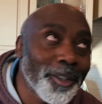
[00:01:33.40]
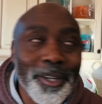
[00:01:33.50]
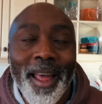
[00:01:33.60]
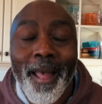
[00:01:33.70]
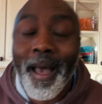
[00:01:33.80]

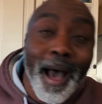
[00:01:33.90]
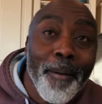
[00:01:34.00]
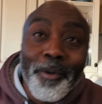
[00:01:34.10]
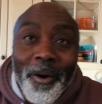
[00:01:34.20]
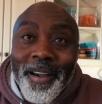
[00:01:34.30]
today
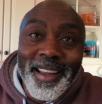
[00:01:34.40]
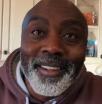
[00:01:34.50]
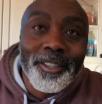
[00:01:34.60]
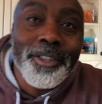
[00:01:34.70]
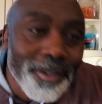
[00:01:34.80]
I'm
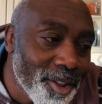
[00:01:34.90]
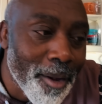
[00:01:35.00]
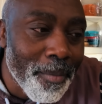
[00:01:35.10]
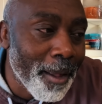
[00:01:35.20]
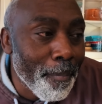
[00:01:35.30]
going to do
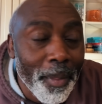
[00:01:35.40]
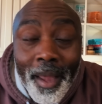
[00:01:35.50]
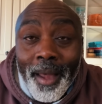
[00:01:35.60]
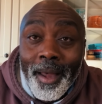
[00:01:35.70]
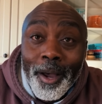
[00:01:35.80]
something.
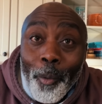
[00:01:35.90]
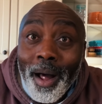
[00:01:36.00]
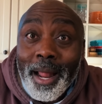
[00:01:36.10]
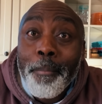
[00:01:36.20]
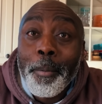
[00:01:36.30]

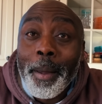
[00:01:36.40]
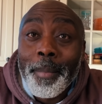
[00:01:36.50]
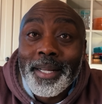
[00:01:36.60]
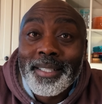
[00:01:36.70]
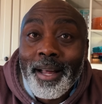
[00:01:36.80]
While I prepare
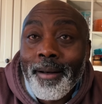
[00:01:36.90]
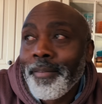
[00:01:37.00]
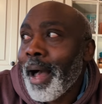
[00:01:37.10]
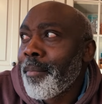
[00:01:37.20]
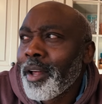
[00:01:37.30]
myself,
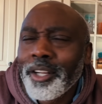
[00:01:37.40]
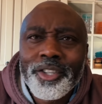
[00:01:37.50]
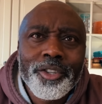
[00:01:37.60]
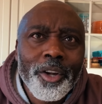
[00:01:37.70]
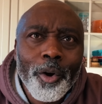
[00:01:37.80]
I'm
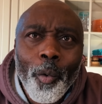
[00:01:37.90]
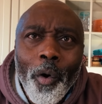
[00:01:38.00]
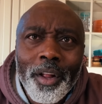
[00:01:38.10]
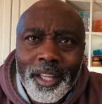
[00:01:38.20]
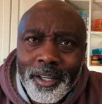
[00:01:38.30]
just gonna
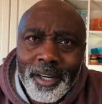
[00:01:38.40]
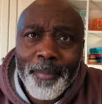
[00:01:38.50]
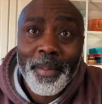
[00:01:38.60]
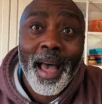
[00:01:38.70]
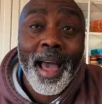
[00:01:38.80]
walk. Literally,
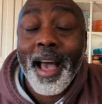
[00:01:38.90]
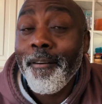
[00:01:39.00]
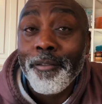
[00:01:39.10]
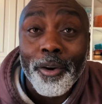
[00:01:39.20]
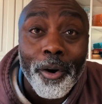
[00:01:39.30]
I
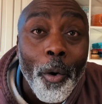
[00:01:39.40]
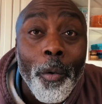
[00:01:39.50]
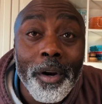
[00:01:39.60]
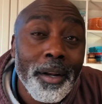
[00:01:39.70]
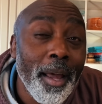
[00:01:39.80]
have not
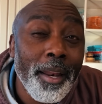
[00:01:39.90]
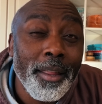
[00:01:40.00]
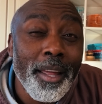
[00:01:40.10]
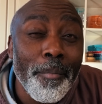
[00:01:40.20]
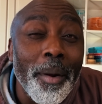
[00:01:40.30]
ordered
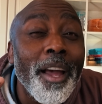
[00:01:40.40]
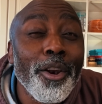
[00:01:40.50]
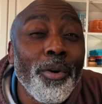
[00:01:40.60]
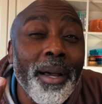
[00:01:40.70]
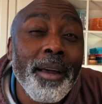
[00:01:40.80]
anything, but I
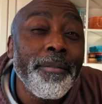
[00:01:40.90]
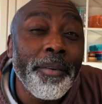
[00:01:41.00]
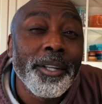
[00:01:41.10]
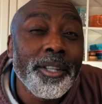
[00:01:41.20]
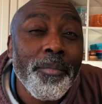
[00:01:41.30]
know I can
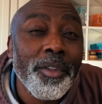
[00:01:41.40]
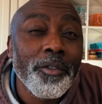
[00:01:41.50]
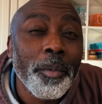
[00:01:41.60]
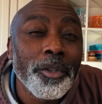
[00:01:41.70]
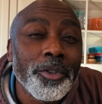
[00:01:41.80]
find something
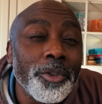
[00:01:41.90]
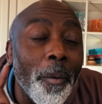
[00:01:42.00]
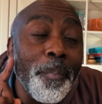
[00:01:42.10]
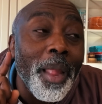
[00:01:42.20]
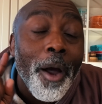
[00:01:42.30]
special.
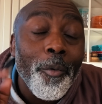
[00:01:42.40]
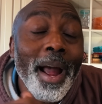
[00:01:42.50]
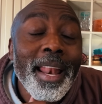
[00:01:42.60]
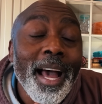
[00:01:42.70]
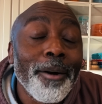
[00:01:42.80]
So
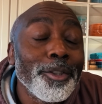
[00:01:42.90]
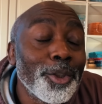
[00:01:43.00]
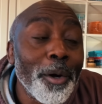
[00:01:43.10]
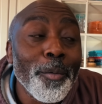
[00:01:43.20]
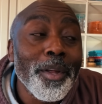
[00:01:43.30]
right now,
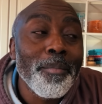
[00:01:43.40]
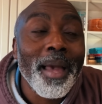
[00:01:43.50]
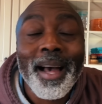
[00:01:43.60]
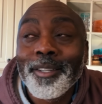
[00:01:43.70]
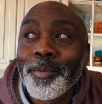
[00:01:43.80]
join with me
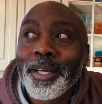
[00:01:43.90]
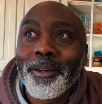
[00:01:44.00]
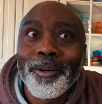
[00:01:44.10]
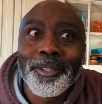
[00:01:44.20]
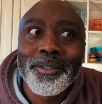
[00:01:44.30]
as we
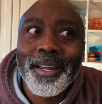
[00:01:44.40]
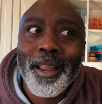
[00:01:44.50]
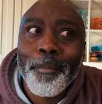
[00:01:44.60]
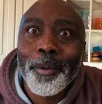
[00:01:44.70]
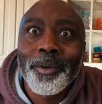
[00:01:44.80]
go to the
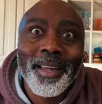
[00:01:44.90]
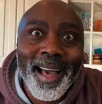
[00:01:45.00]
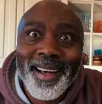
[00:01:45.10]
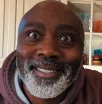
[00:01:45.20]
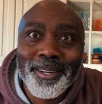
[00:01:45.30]
neighborhood
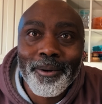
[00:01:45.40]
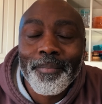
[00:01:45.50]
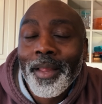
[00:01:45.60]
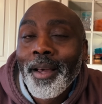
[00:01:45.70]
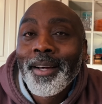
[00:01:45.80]
Costco.
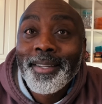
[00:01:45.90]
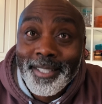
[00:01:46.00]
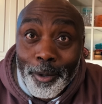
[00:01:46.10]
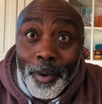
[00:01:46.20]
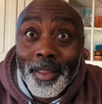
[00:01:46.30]

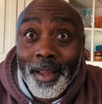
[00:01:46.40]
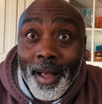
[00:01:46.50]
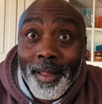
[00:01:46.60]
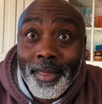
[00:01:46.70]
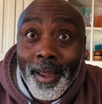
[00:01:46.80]
See what they
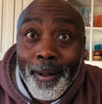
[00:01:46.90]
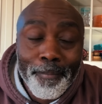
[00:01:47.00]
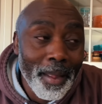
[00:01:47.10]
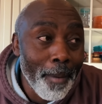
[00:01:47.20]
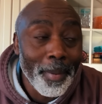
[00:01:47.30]
got there.
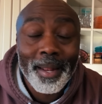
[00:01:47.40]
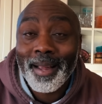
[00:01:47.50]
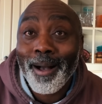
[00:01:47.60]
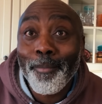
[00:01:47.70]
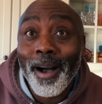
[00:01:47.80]
I mean,
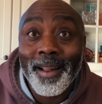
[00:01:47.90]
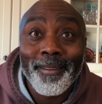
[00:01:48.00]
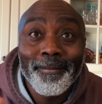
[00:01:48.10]
come on.